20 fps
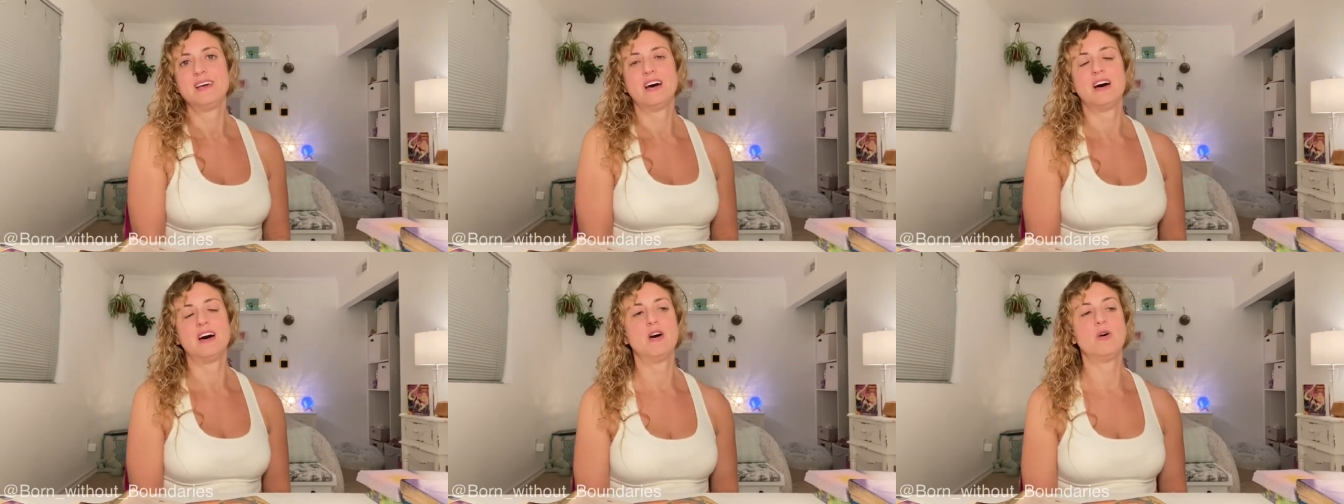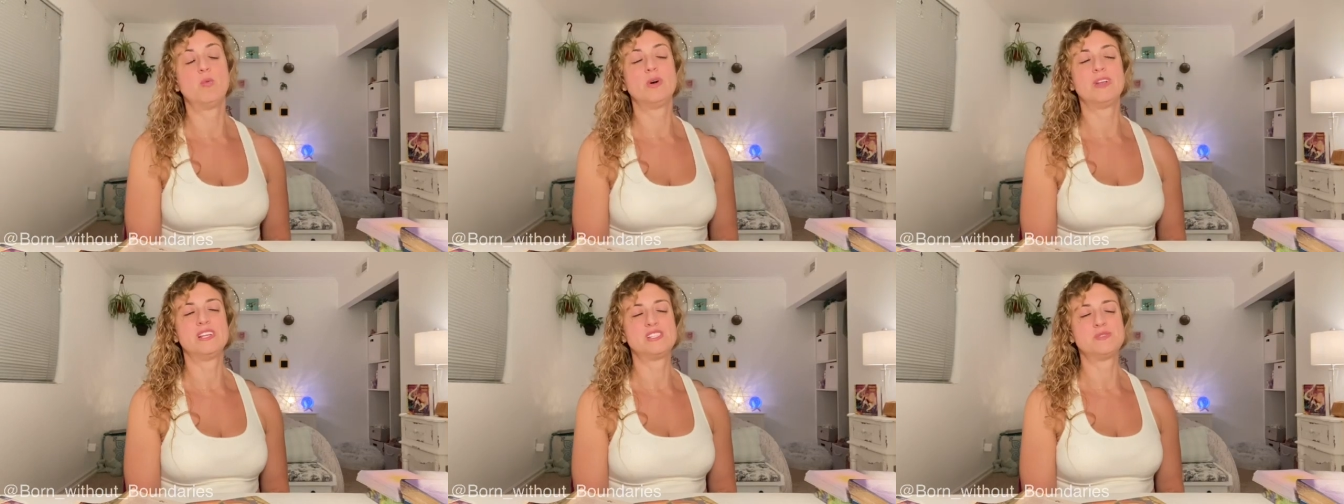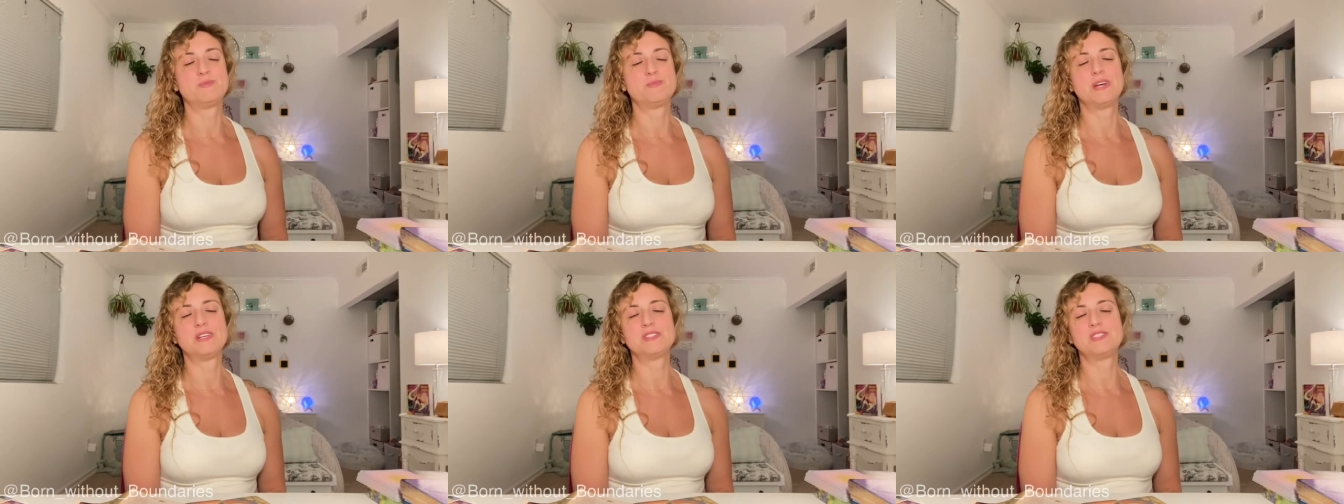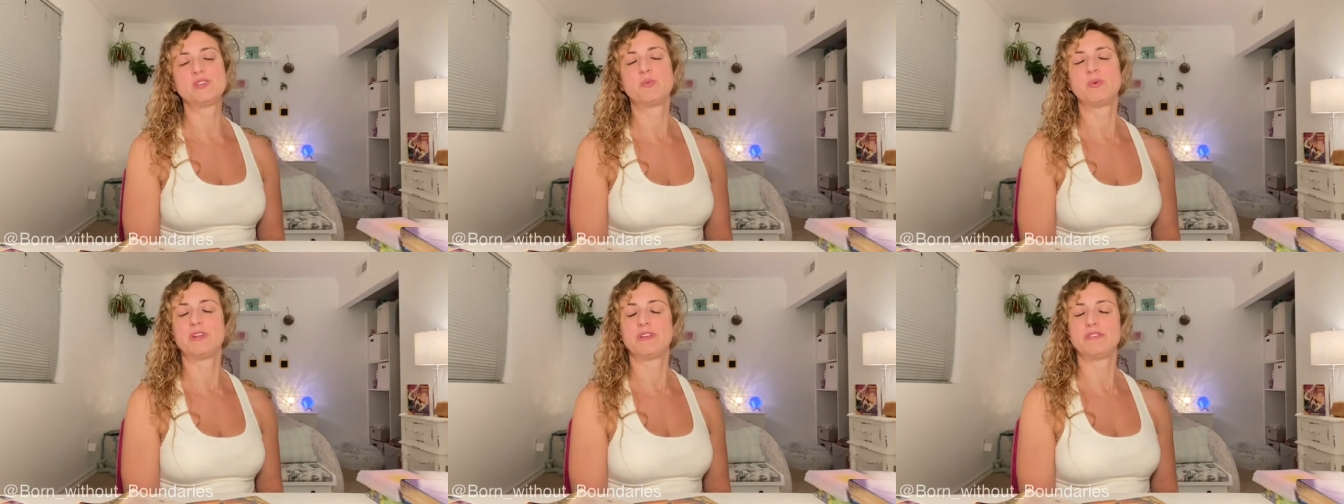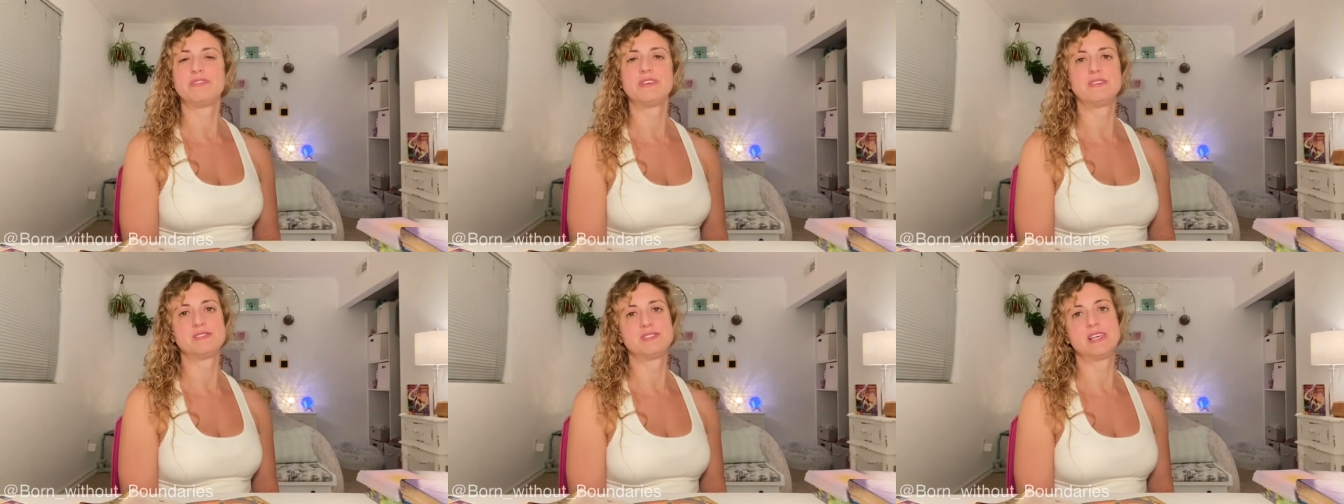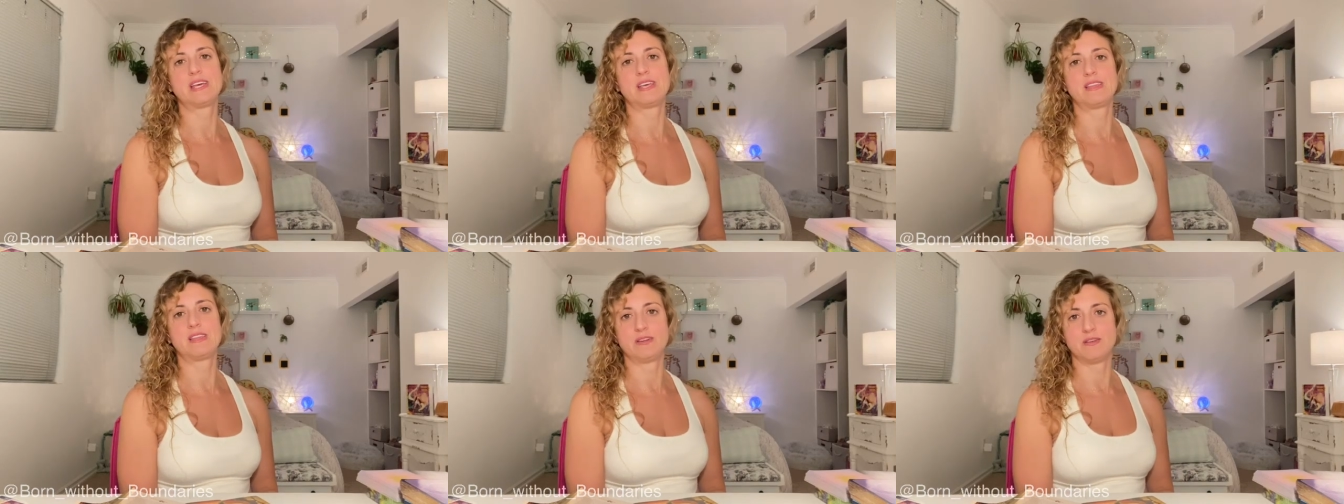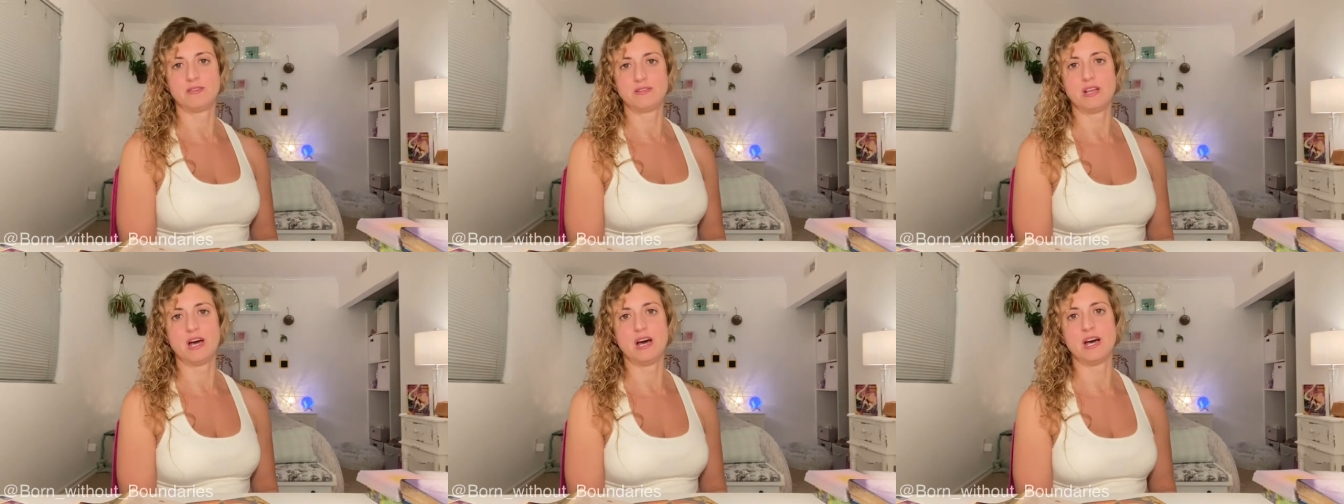uh, when, especially when it feels like
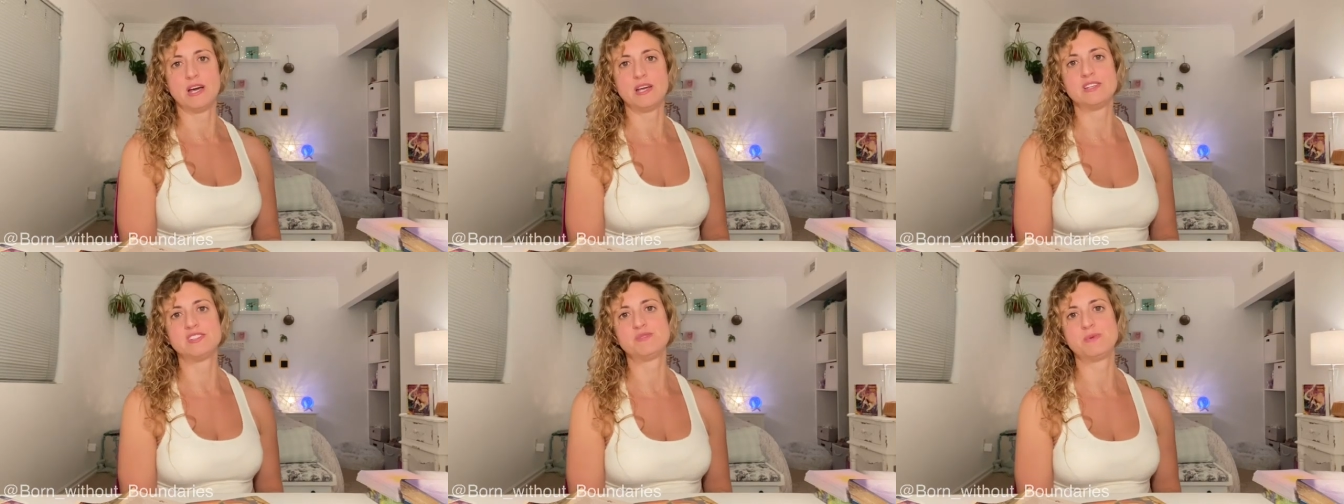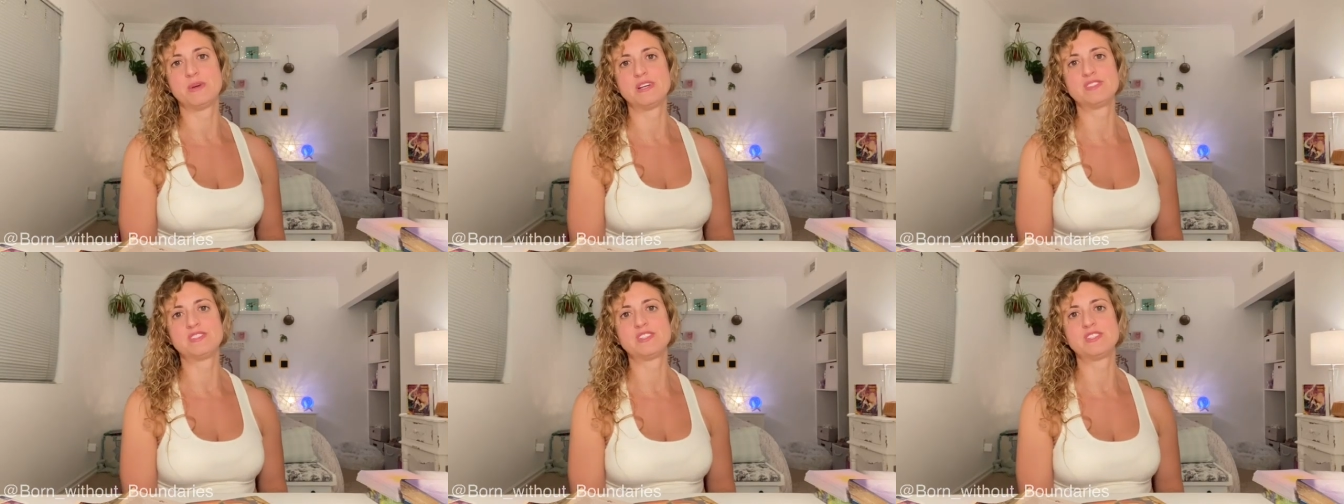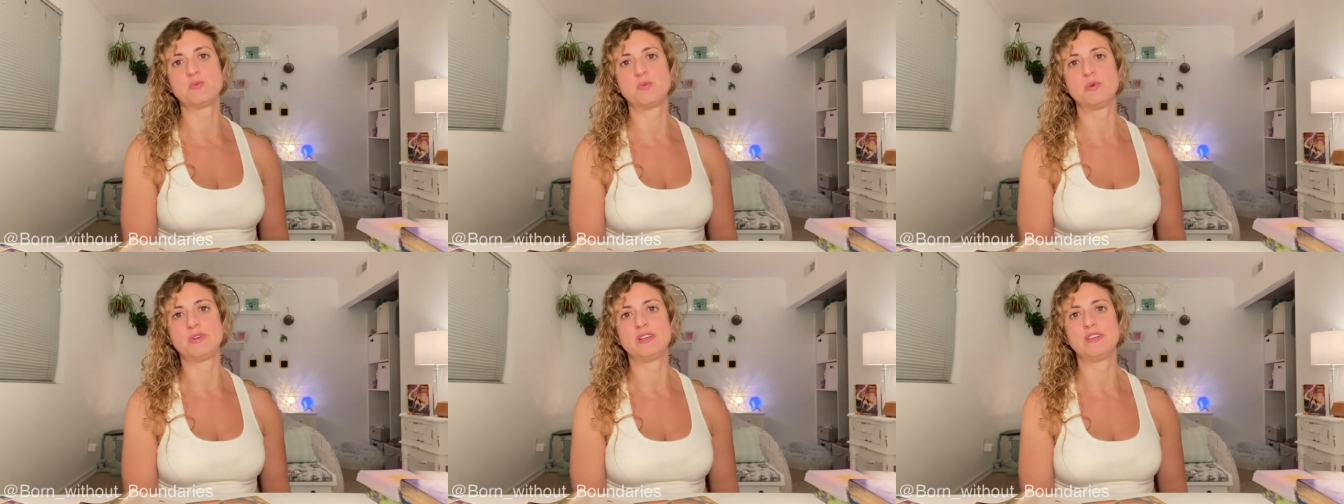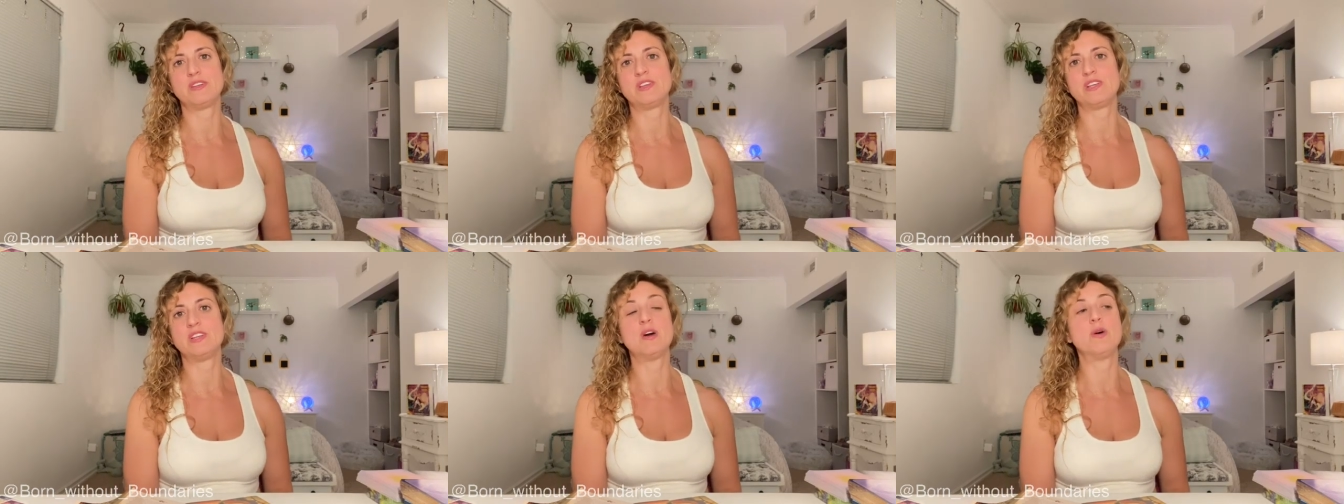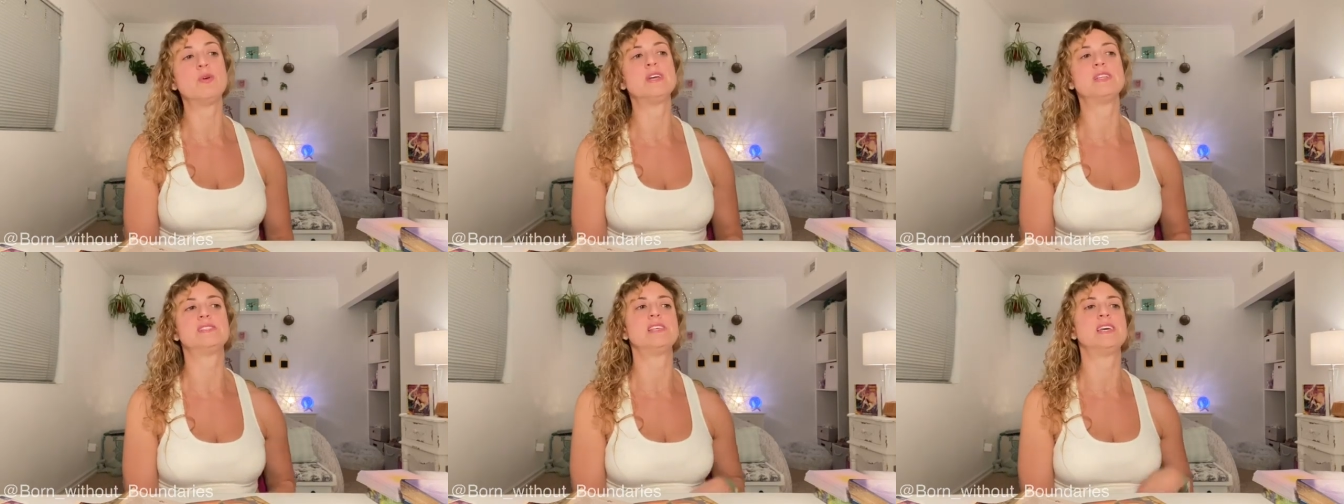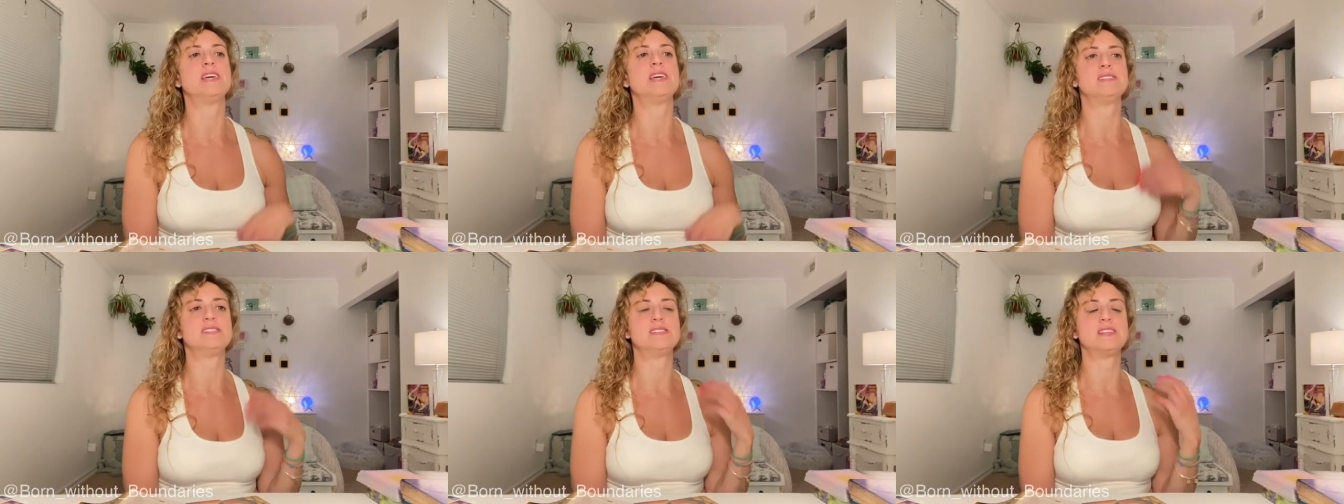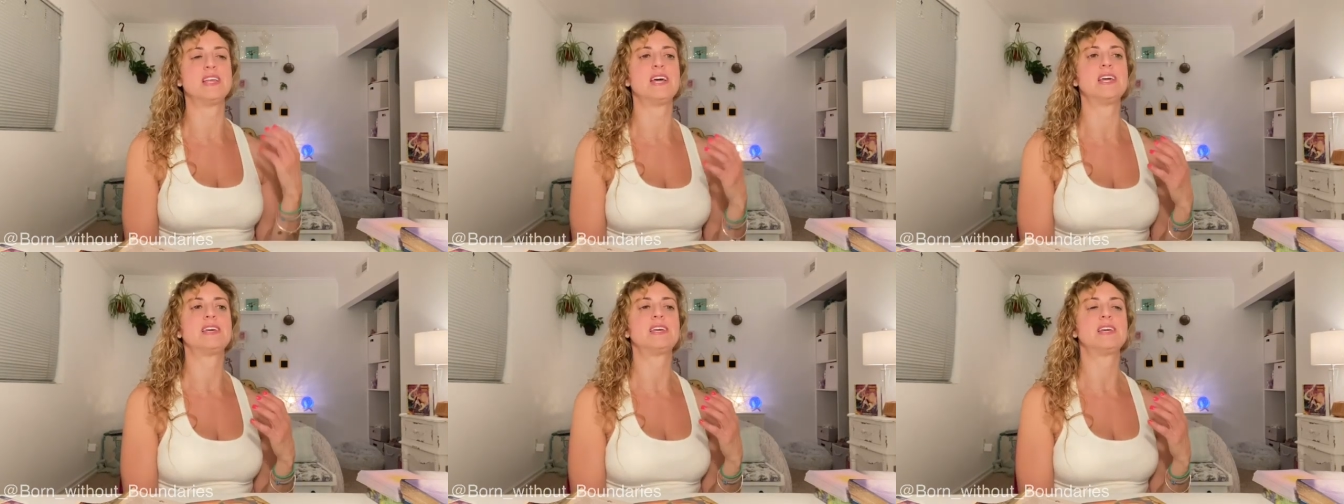they're not, especially when, it, you know, it's, it's
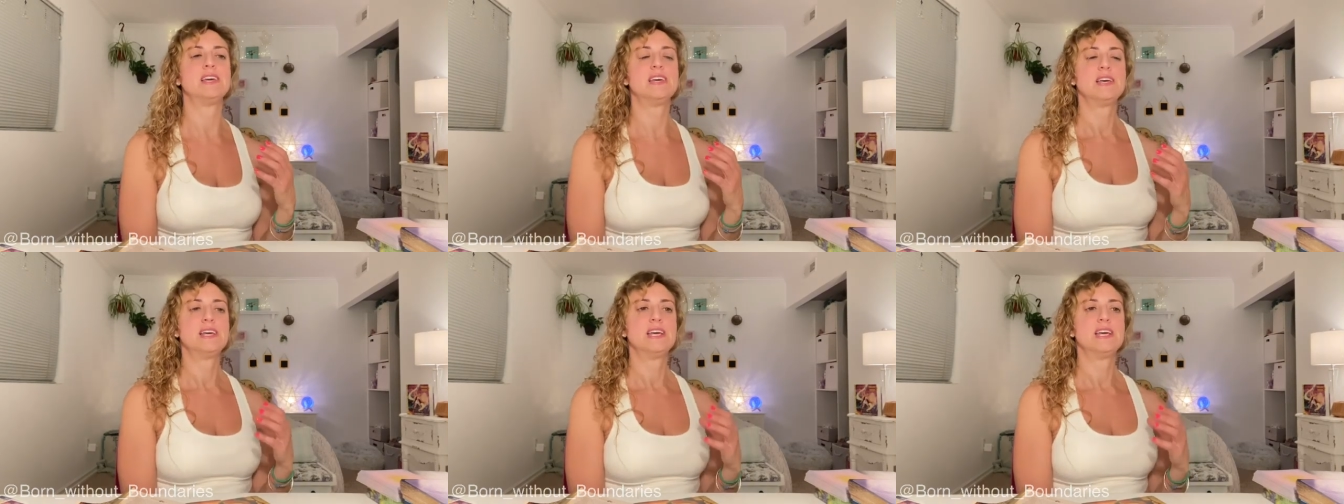like,